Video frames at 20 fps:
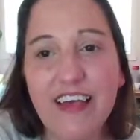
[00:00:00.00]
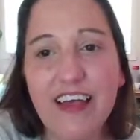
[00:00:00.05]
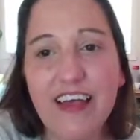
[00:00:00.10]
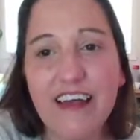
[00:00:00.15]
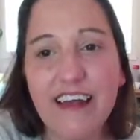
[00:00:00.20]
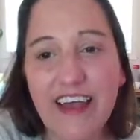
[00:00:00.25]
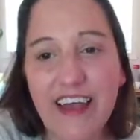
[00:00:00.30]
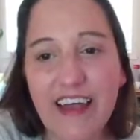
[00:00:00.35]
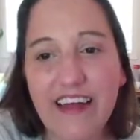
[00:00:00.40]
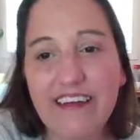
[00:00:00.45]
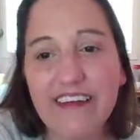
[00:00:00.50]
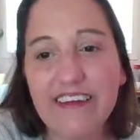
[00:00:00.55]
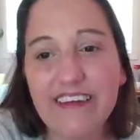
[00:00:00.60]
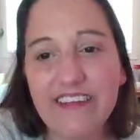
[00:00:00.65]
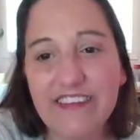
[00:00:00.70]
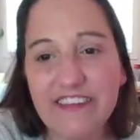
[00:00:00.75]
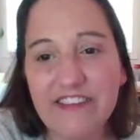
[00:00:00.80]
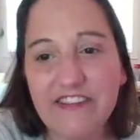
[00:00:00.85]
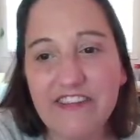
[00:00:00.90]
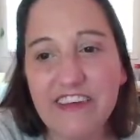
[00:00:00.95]
at adding
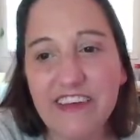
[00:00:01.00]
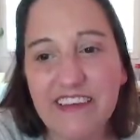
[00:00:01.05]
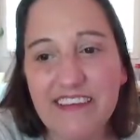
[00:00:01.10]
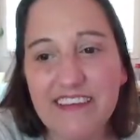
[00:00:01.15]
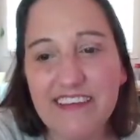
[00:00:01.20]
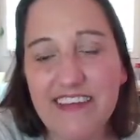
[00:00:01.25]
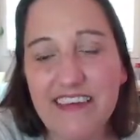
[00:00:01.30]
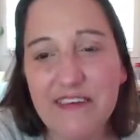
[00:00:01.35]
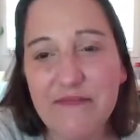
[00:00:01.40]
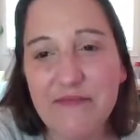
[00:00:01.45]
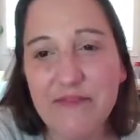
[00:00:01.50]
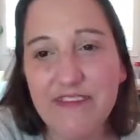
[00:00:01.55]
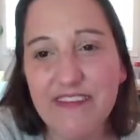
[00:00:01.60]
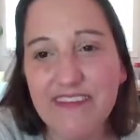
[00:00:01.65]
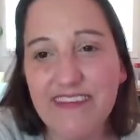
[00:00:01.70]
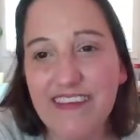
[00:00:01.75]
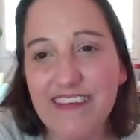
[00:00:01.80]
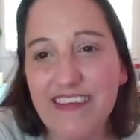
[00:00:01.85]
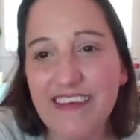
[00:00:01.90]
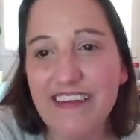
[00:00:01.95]
the chess
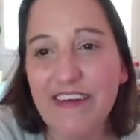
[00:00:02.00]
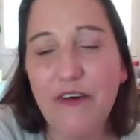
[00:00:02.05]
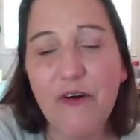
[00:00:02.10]
tables in,